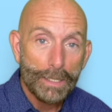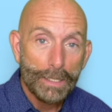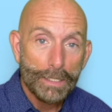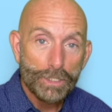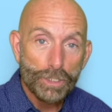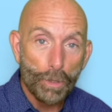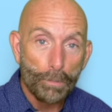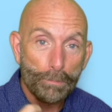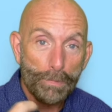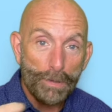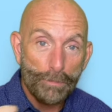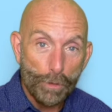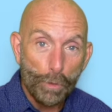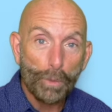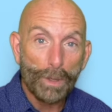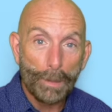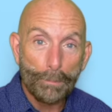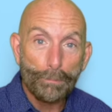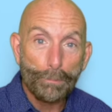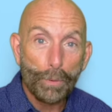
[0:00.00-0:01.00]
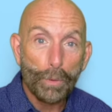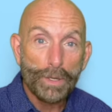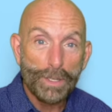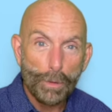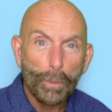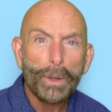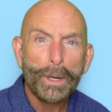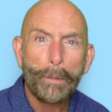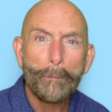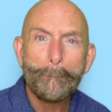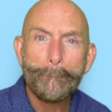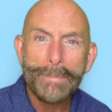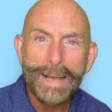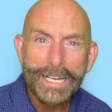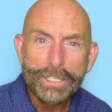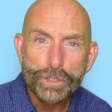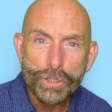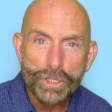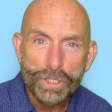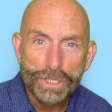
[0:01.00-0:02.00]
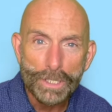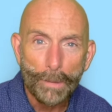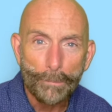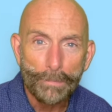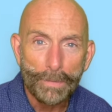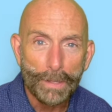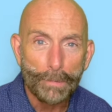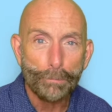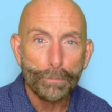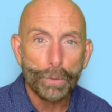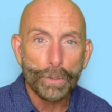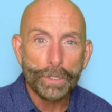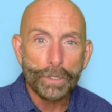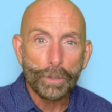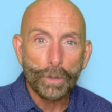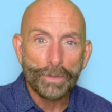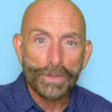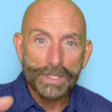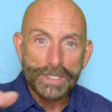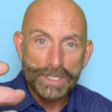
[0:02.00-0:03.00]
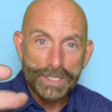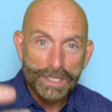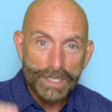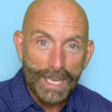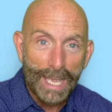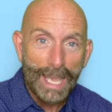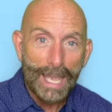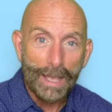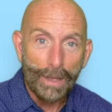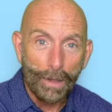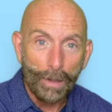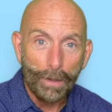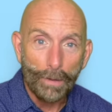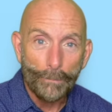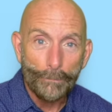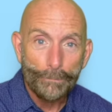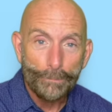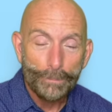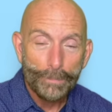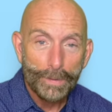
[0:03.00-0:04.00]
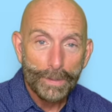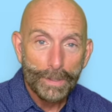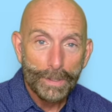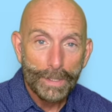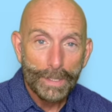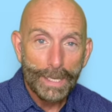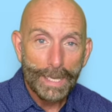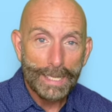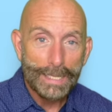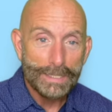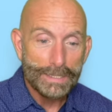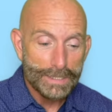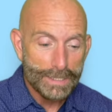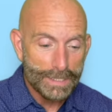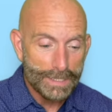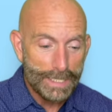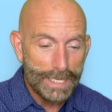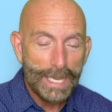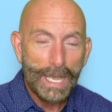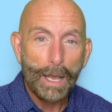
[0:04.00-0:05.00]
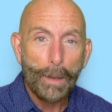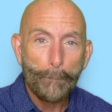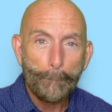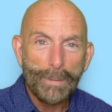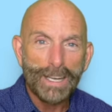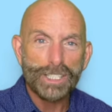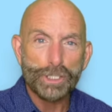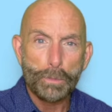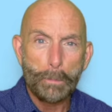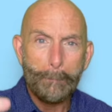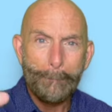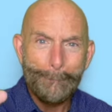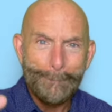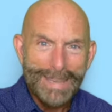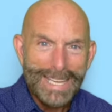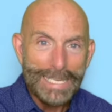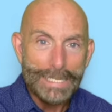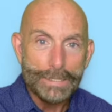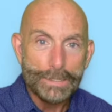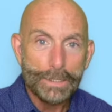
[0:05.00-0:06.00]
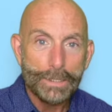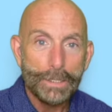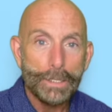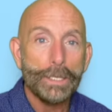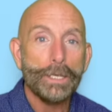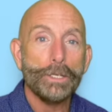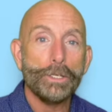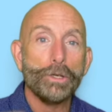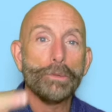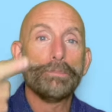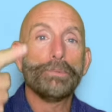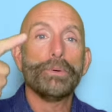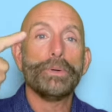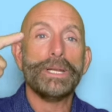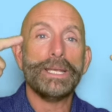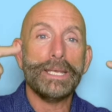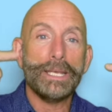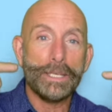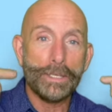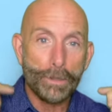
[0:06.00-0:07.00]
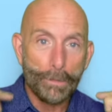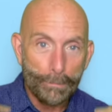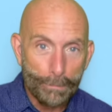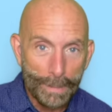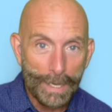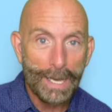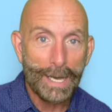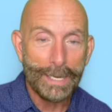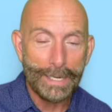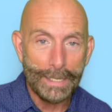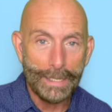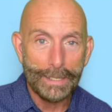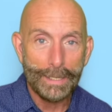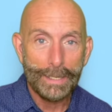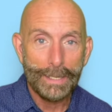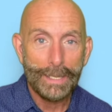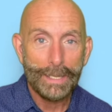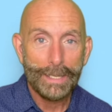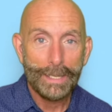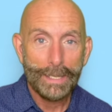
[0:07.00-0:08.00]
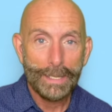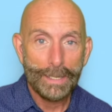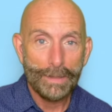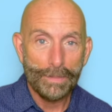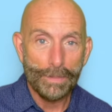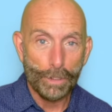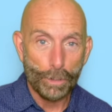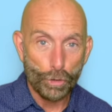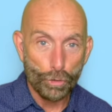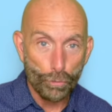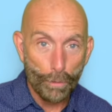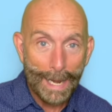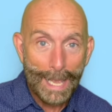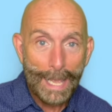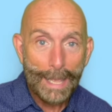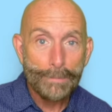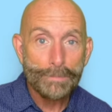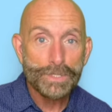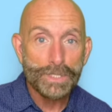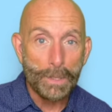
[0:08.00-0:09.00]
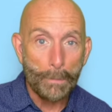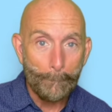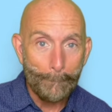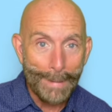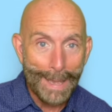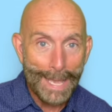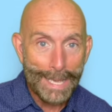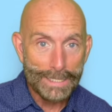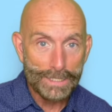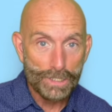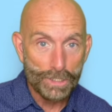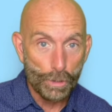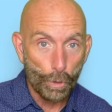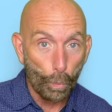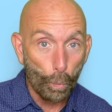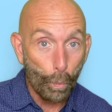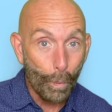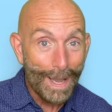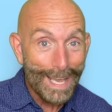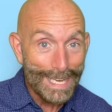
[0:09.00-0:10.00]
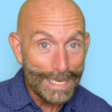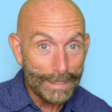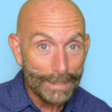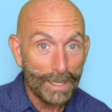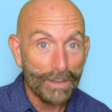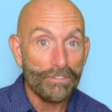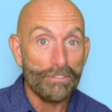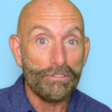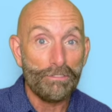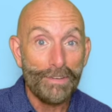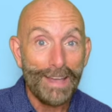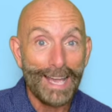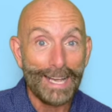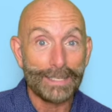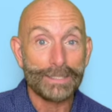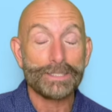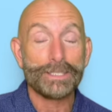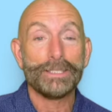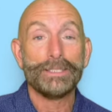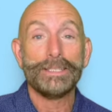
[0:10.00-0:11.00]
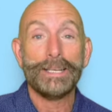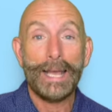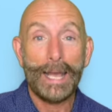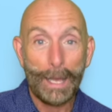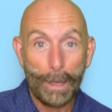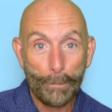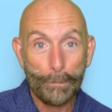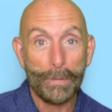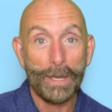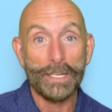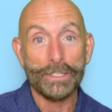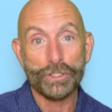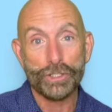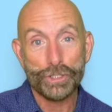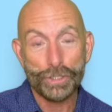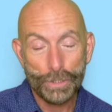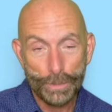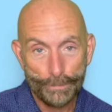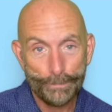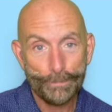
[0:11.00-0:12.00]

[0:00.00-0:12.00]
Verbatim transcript: So if you want to measure something, put it on the scale and see how much meat you're putting in your body. The grams, the mass, the weight affect how much